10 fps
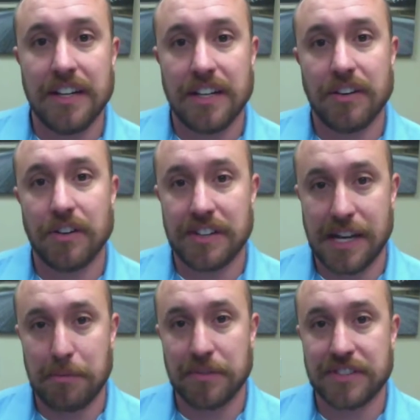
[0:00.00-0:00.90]
you know, the
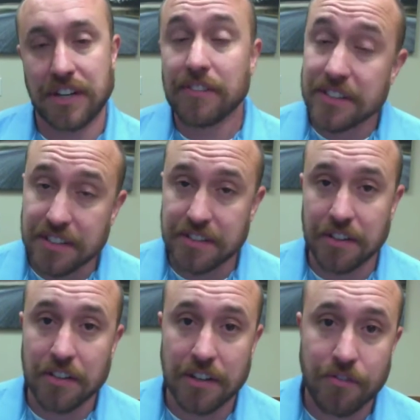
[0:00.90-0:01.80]
type of service that they're
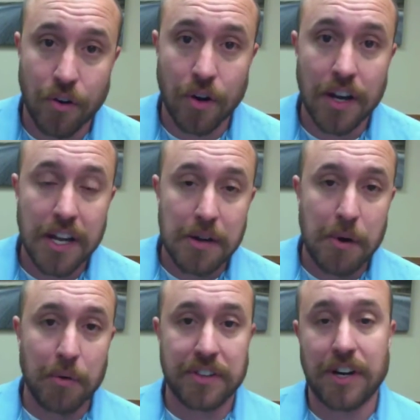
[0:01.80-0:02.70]
looking for.
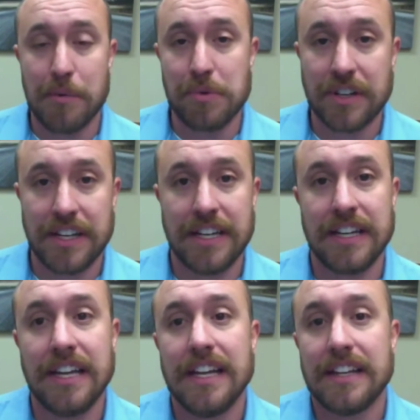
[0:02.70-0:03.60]
But with carpet
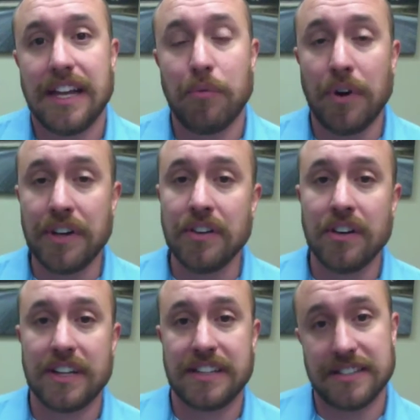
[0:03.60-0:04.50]
cleaning, they want to
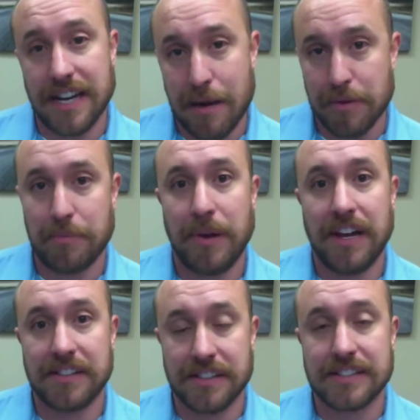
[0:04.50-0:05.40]
look at the top of the page, at the